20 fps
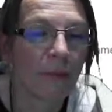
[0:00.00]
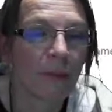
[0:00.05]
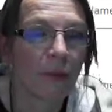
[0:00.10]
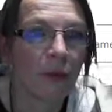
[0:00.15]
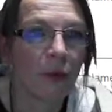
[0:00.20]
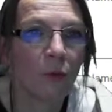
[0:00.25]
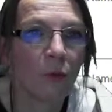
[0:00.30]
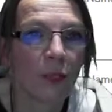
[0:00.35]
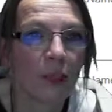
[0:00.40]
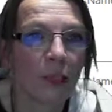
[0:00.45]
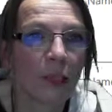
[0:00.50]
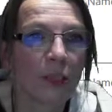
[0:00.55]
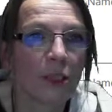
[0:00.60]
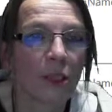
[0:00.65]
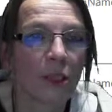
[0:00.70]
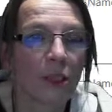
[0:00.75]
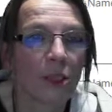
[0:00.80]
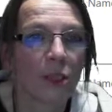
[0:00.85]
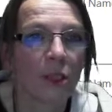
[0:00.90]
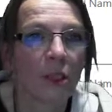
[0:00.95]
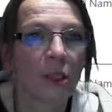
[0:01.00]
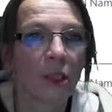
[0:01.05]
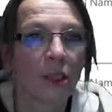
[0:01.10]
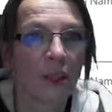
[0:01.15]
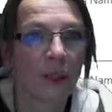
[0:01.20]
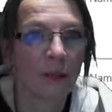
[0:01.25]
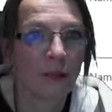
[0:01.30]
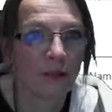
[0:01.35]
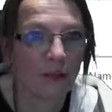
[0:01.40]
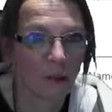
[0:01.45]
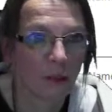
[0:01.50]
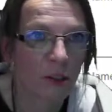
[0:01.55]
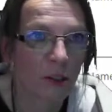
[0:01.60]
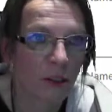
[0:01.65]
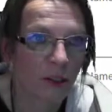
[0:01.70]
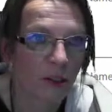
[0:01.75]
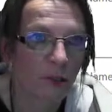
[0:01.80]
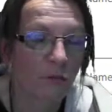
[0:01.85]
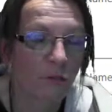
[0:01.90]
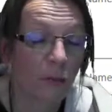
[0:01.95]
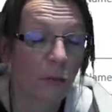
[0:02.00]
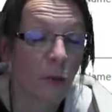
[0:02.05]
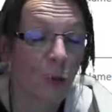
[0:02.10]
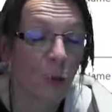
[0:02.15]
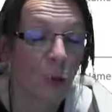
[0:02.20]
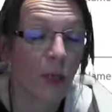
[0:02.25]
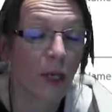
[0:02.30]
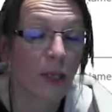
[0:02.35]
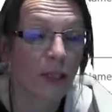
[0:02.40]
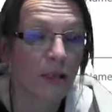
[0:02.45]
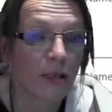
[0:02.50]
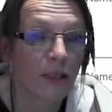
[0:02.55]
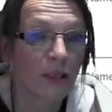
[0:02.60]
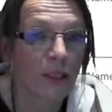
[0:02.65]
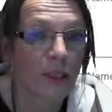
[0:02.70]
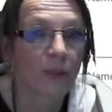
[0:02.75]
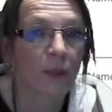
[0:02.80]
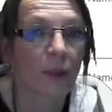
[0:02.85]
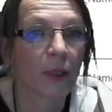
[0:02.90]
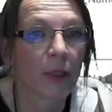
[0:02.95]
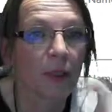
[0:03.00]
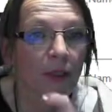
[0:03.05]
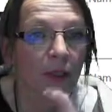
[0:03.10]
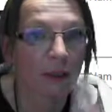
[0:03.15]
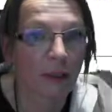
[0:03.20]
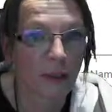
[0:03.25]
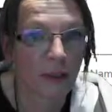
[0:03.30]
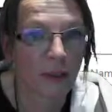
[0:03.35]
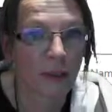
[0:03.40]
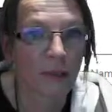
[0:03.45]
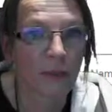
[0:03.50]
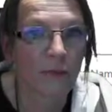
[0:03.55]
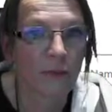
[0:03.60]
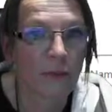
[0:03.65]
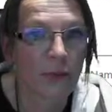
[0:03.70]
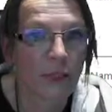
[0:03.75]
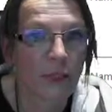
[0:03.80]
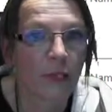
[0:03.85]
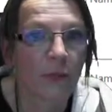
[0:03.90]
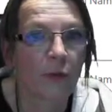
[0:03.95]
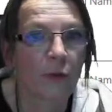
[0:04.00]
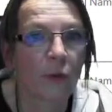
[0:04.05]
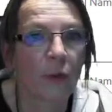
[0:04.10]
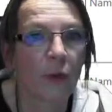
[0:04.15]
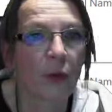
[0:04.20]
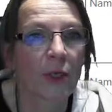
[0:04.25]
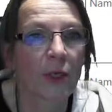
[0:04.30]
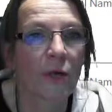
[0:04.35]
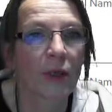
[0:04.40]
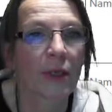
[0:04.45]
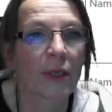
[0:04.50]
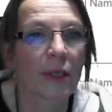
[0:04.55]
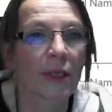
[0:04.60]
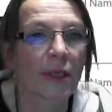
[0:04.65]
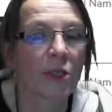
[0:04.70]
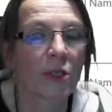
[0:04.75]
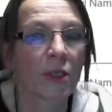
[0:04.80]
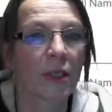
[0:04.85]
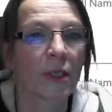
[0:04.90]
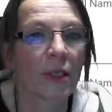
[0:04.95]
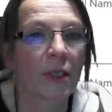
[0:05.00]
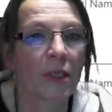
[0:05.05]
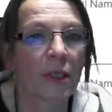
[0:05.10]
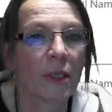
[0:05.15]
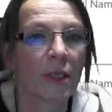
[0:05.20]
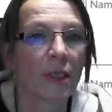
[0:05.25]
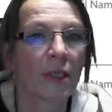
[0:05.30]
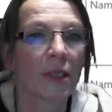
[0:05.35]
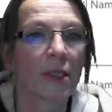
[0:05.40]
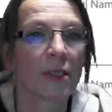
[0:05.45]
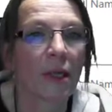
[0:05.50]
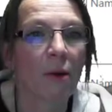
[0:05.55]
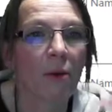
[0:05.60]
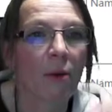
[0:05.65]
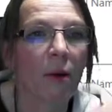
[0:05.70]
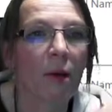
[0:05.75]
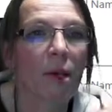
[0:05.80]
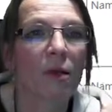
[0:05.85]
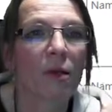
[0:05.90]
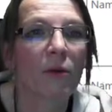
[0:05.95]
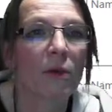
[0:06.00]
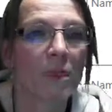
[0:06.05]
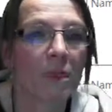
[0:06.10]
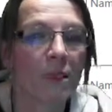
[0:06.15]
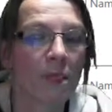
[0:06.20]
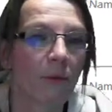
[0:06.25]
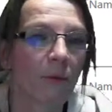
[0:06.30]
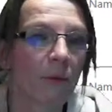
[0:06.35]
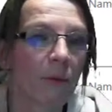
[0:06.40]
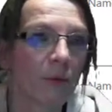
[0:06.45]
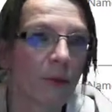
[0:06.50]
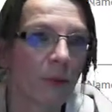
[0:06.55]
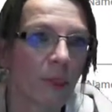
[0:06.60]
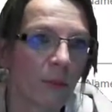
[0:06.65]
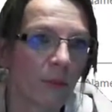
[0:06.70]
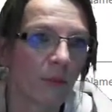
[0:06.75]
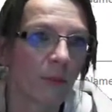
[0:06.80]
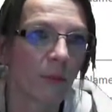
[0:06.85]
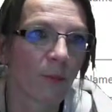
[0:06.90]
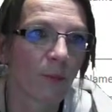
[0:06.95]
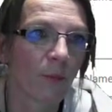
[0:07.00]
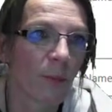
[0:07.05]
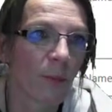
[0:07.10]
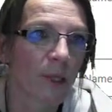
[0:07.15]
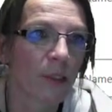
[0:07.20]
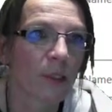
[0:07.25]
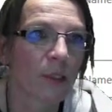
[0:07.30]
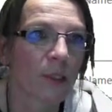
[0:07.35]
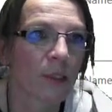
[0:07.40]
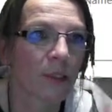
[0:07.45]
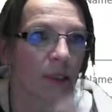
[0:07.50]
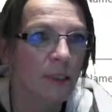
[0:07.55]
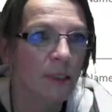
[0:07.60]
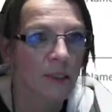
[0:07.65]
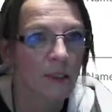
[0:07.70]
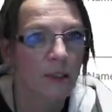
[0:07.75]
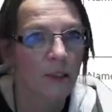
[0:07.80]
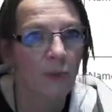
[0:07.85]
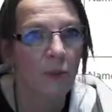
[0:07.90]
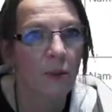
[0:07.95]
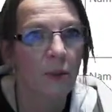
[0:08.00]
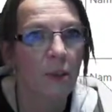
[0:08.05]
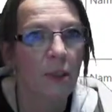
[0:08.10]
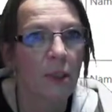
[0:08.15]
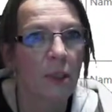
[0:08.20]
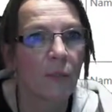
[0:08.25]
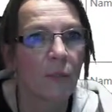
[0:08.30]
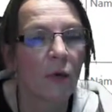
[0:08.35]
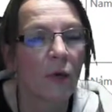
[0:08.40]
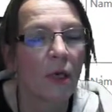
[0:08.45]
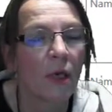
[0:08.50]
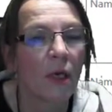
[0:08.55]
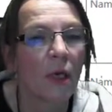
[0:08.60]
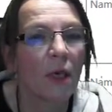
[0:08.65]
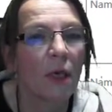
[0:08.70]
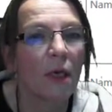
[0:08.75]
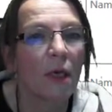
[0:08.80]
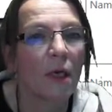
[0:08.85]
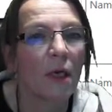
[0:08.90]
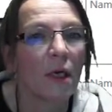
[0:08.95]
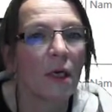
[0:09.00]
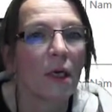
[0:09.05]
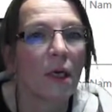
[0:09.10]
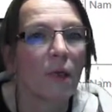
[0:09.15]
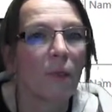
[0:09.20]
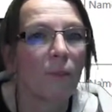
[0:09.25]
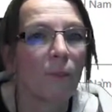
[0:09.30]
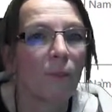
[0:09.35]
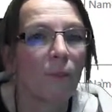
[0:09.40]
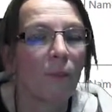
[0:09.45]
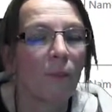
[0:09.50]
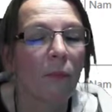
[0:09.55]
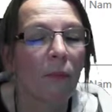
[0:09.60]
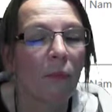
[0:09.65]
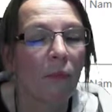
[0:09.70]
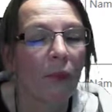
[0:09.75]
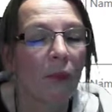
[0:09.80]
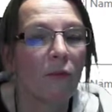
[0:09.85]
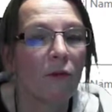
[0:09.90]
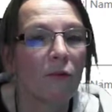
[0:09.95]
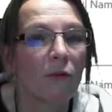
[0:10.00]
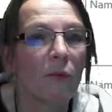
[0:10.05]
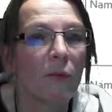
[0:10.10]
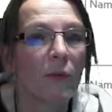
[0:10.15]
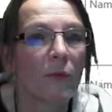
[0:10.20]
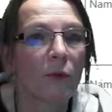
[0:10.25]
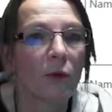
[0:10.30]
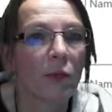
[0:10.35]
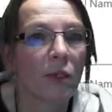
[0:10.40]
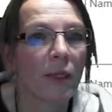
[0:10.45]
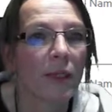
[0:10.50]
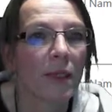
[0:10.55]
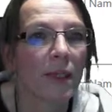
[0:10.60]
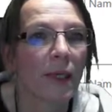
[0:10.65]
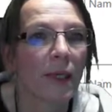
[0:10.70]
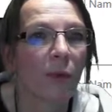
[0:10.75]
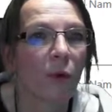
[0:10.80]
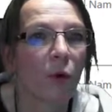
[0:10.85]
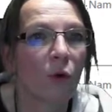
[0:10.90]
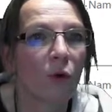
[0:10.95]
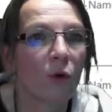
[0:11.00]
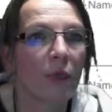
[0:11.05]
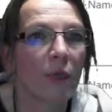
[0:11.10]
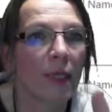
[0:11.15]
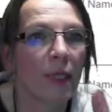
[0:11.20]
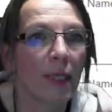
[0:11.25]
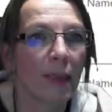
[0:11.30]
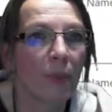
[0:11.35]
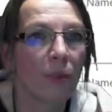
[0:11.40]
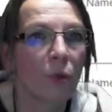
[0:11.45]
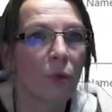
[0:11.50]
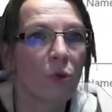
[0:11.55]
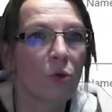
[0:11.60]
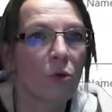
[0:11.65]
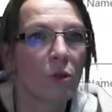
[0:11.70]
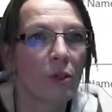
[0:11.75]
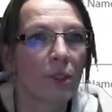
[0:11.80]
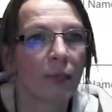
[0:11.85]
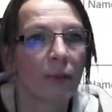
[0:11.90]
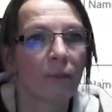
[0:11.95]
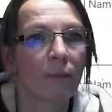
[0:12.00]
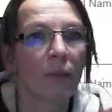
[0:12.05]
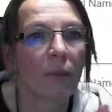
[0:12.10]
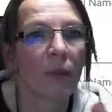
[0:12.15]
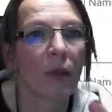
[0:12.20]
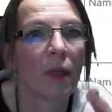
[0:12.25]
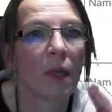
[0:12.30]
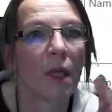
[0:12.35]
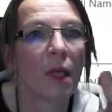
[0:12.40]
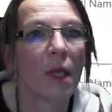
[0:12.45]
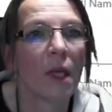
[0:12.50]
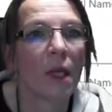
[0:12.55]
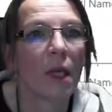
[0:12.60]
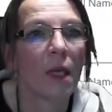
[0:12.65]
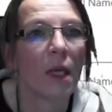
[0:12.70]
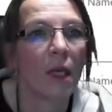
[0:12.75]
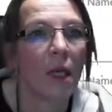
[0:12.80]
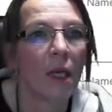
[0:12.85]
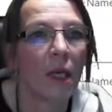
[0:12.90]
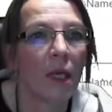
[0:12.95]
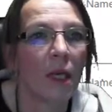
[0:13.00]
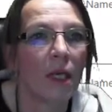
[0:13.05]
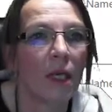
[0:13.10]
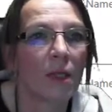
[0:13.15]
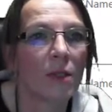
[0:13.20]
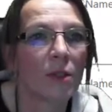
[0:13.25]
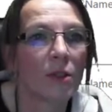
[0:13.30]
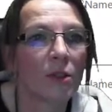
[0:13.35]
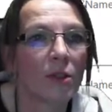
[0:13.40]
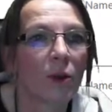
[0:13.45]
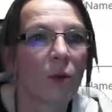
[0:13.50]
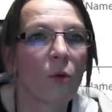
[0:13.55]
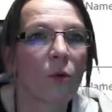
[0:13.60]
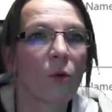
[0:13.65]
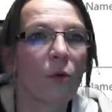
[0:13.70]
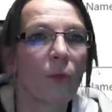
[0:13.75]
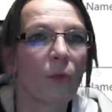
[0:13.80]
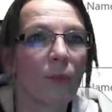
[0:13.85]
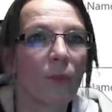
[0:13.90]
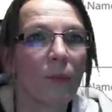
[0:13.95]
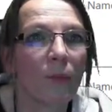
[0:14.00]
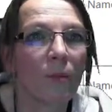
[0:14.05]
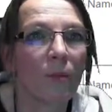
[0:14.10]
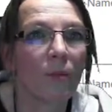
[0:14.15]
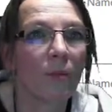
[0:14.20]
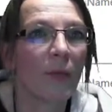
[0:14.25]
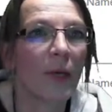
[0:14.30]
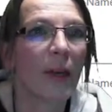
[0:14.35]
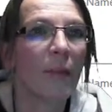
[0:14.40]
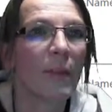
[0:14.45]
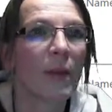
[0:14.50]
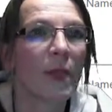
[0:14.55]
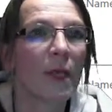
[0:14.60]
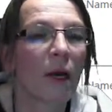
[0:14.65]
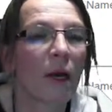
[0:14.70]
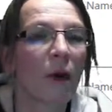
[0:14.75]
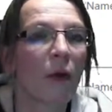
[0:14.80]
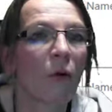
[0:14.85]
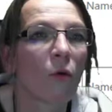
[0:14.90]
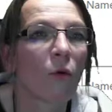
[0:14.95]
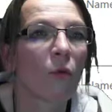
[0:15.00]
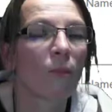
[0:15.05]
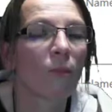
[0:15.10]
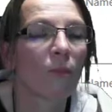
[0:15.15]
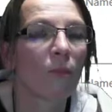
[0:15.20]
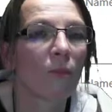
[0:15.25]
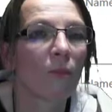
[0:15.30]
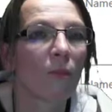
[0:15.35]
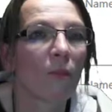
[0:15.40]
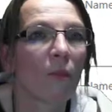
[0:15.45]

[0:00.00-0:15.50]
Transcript: you will get actually not just a report like this, but a clickable table where you can actually say, well, now this I want to keep from the master, and this I want to keep from the project that I'm currently importing. So let me now